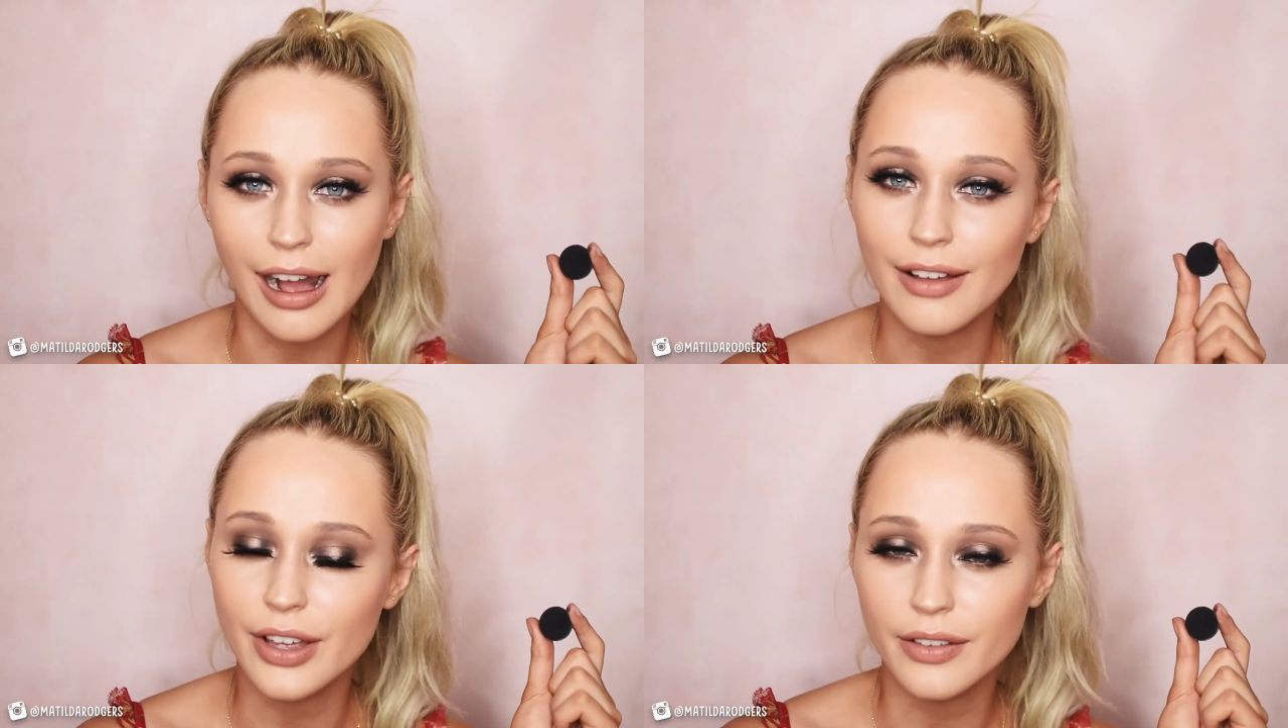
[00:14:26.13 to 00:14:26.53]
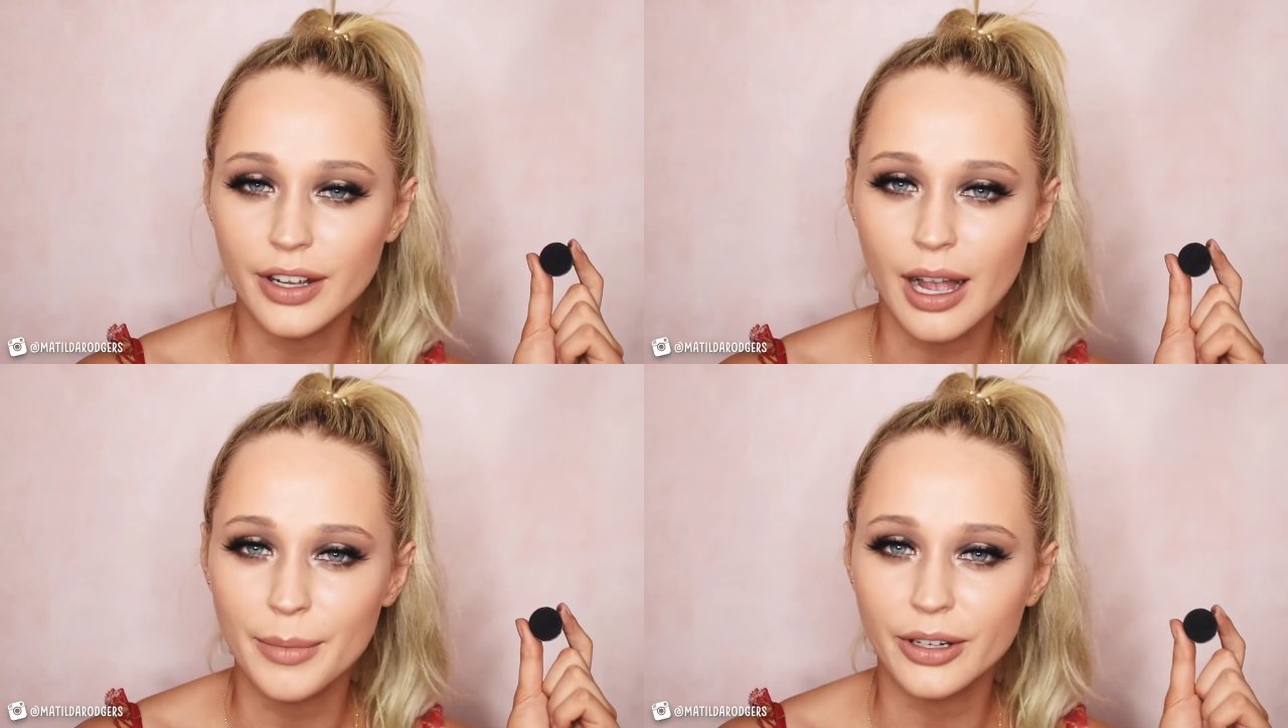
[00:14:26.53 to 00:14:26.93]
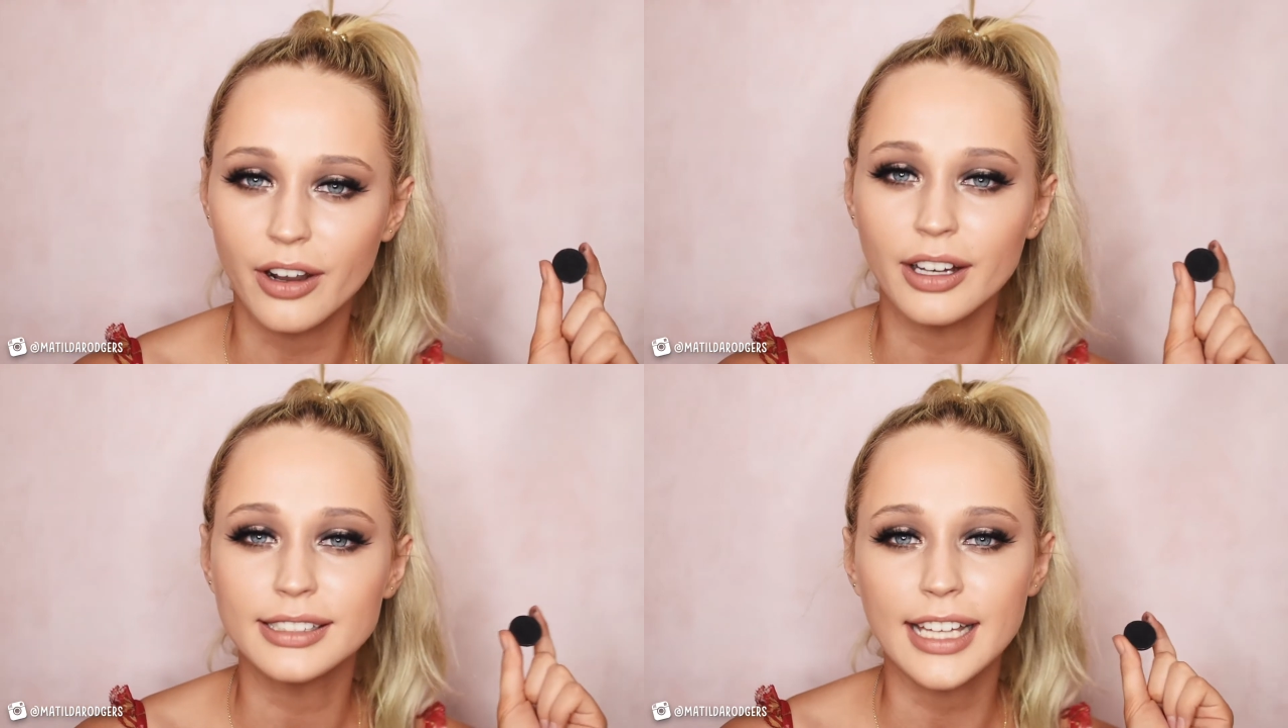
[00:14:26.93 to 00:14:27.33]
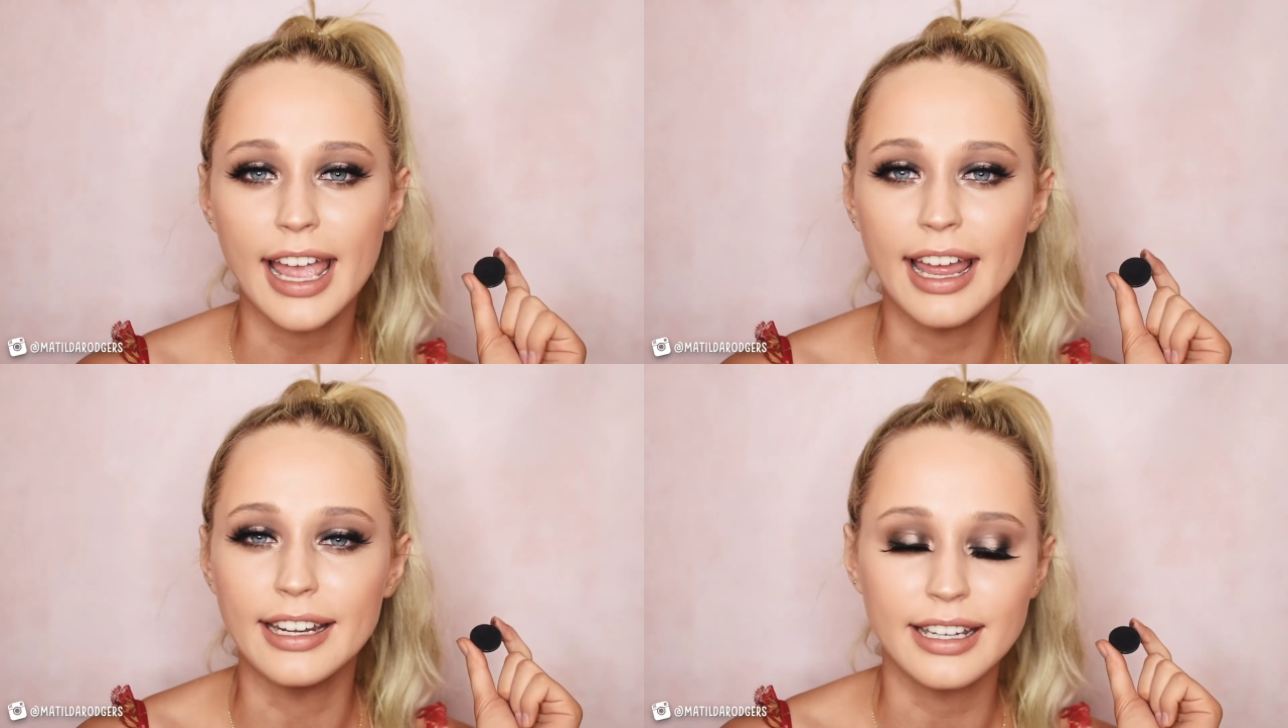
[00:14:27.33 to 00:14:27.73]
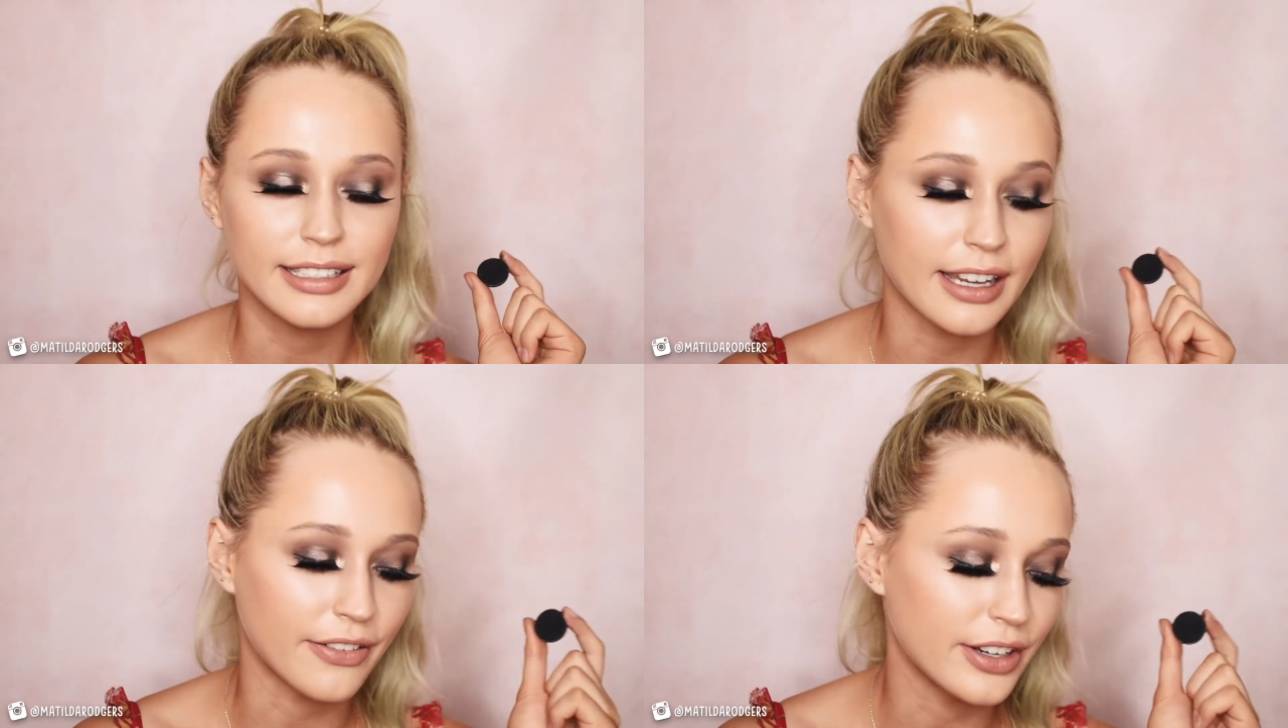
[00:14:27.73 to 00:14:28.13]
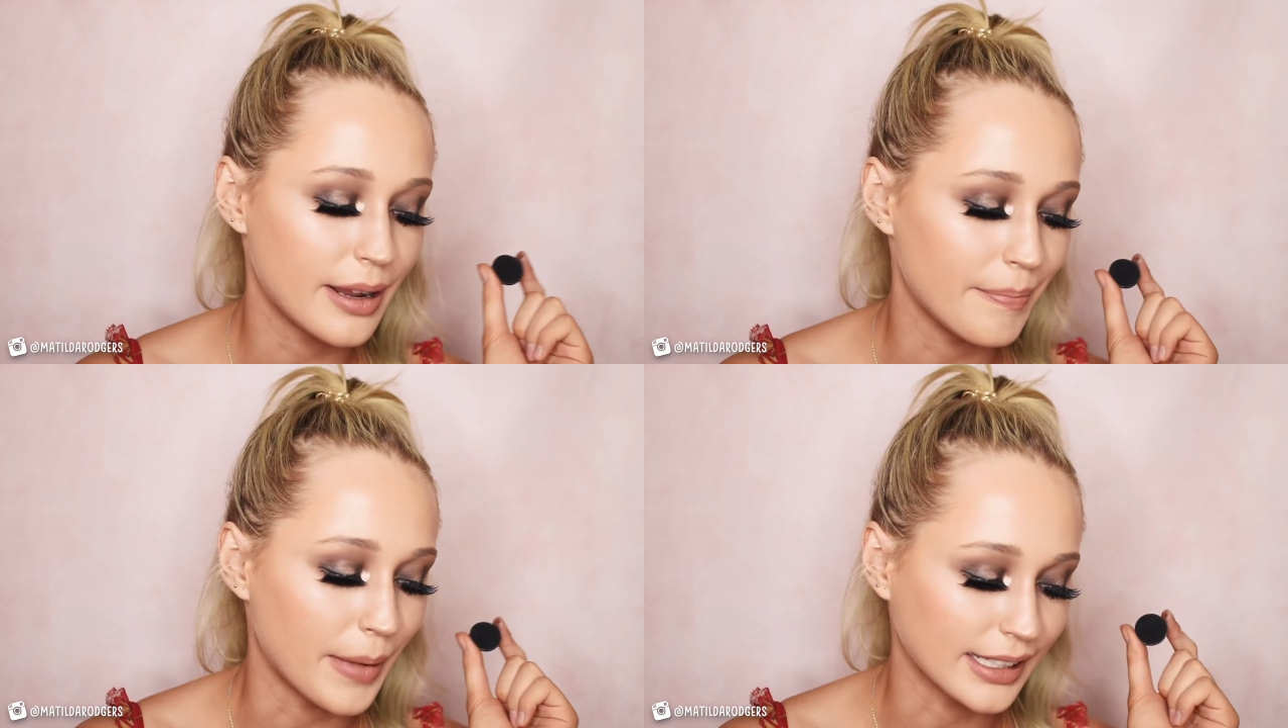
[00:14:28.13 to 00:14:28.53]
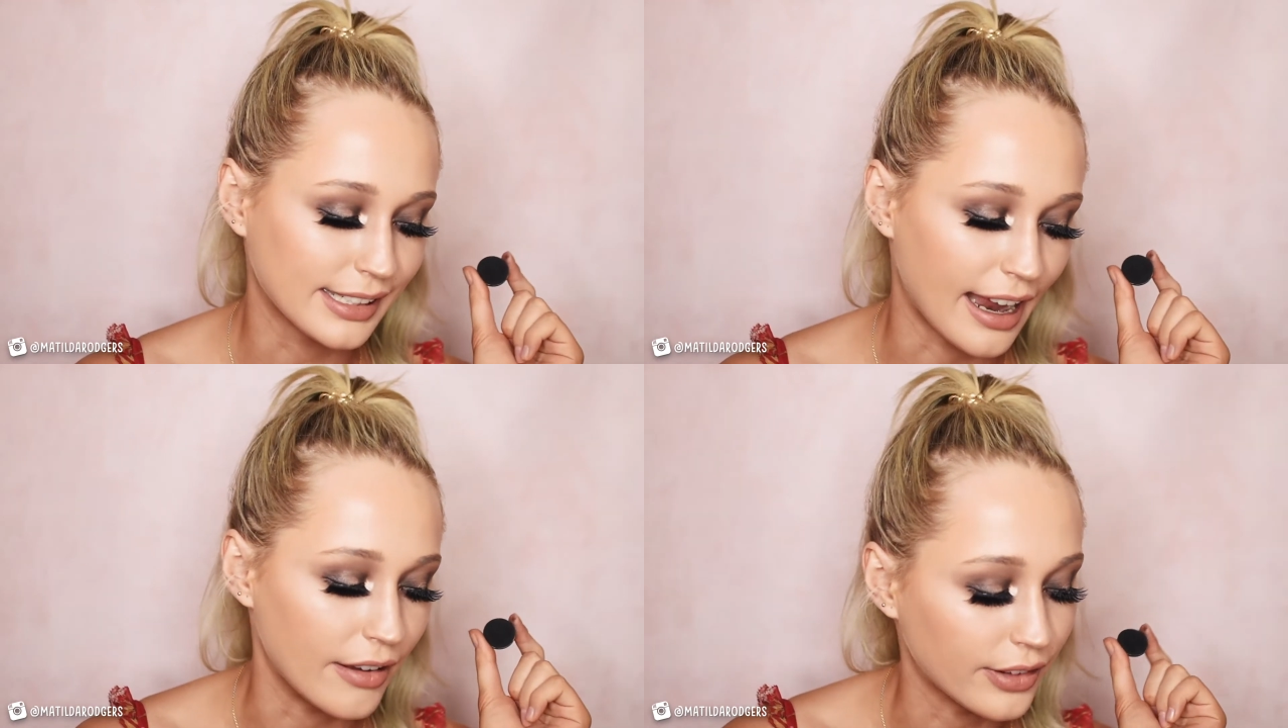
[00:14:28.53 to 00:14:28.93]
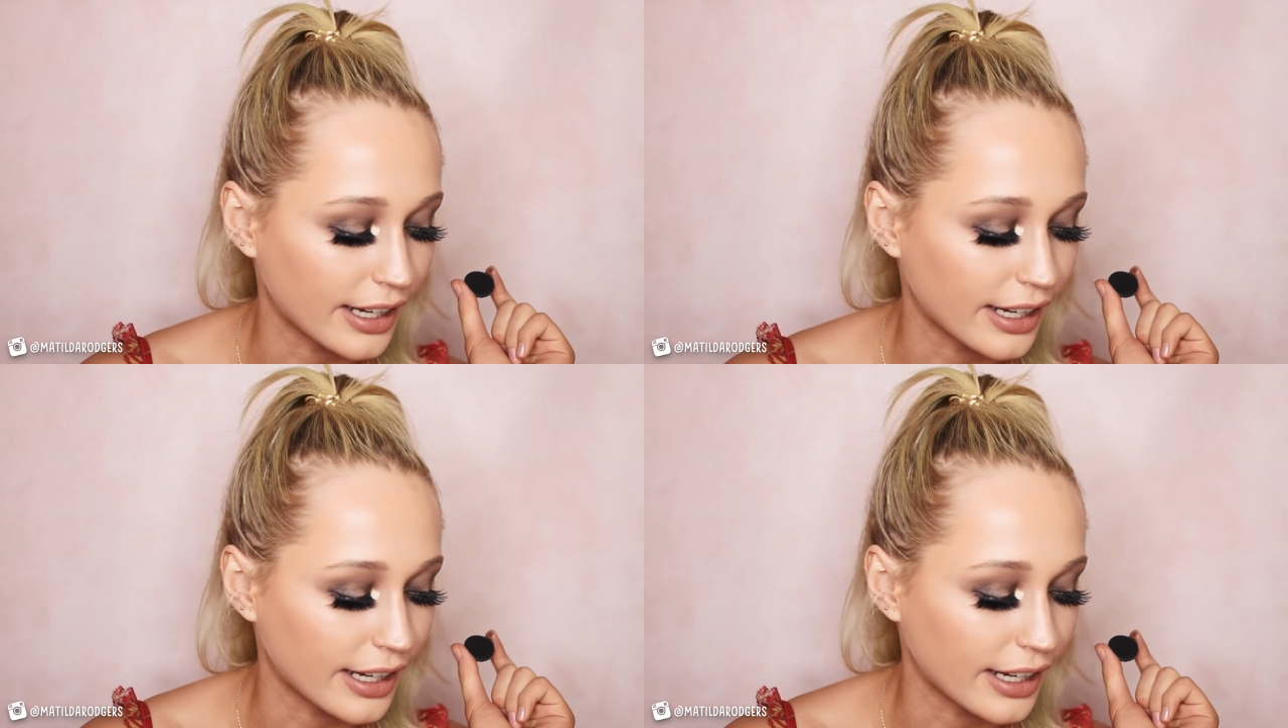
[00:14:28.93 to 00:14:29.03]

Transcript: I've ever come across, and a definite must have.